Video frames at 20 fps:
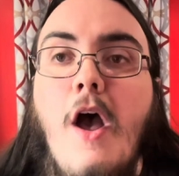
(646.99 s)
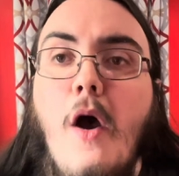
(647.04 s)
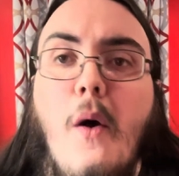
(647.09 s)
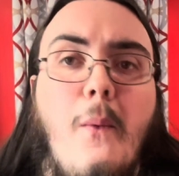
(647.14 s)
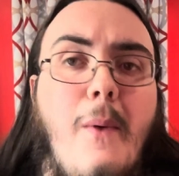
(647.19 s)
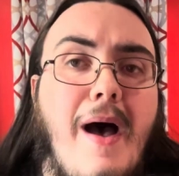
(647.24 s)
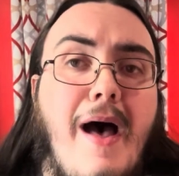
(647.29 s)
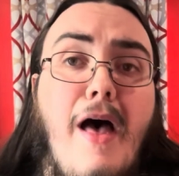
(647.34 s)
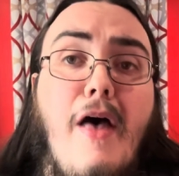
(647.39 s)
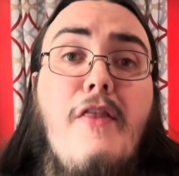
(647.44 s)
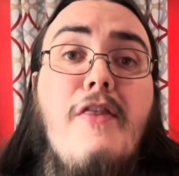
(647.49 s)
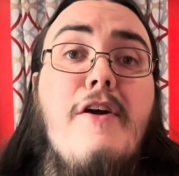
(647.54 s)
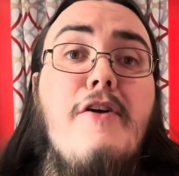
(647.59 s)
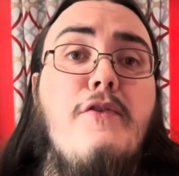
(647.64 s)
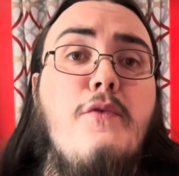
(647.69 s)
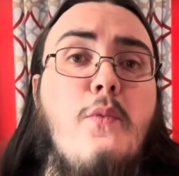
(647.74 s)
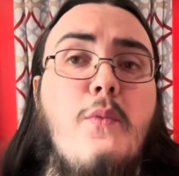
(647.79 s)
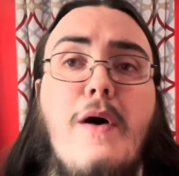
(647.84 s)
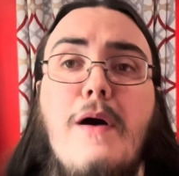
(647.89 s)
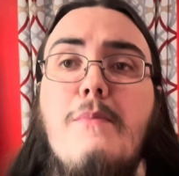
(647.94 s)
Well, there's
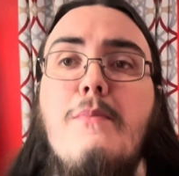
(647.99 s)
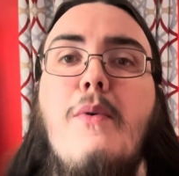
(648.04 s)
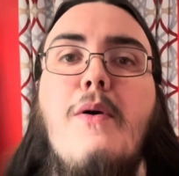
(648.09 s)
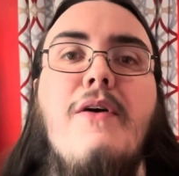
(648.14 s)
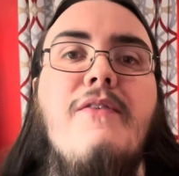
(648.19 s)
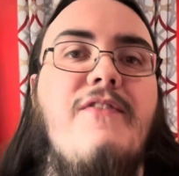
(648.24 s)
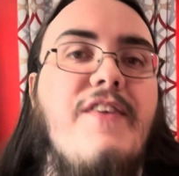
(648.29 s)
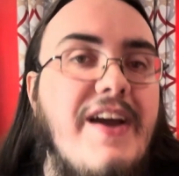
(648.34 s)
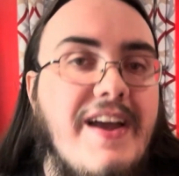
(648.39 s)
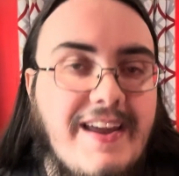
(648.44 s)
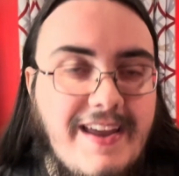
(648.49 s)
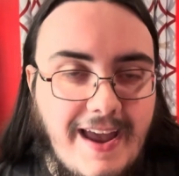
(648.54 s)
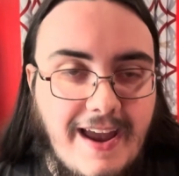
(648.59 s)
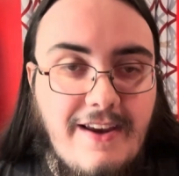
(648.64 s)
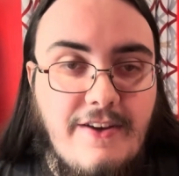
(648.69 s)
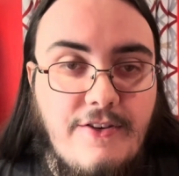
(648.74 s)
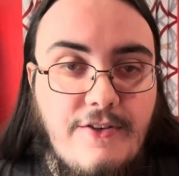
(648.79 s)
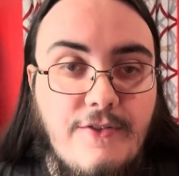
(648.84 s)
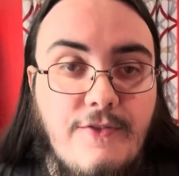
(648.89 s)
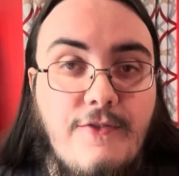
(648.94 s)
one more
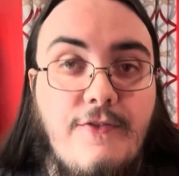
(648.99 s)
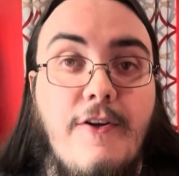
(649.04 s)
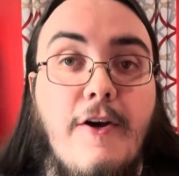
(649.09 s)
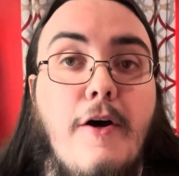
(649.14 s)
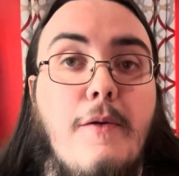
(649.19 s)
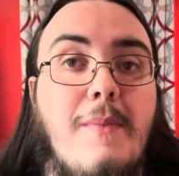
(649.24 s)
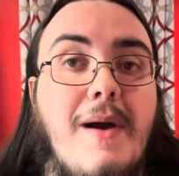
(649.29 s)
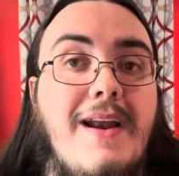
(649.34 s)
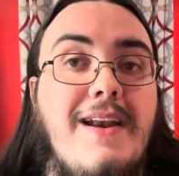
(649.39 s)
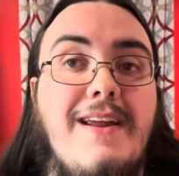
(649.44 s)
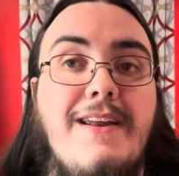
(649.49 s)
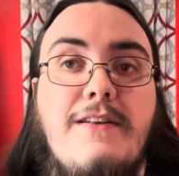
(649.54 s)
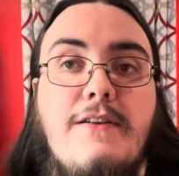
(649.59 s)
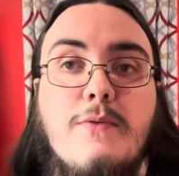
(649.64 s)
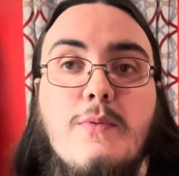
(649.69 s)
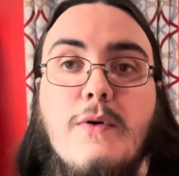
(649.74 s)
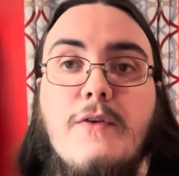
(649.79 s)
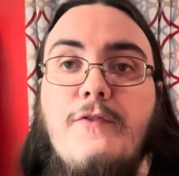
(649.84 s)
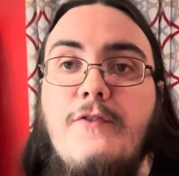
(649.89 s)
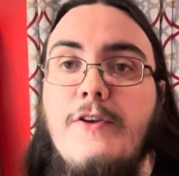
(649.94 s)
vacation film I need to
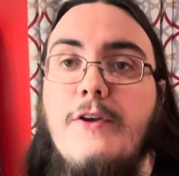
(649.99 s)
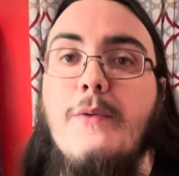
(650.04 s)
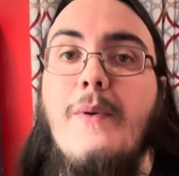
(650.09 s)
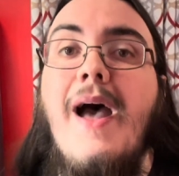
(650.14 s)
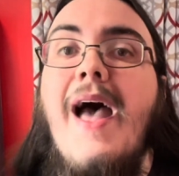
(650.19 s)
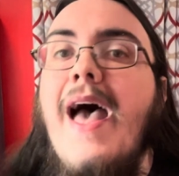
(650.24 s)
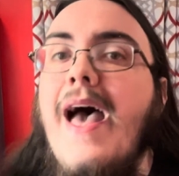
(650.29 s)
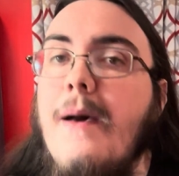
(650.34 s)
review,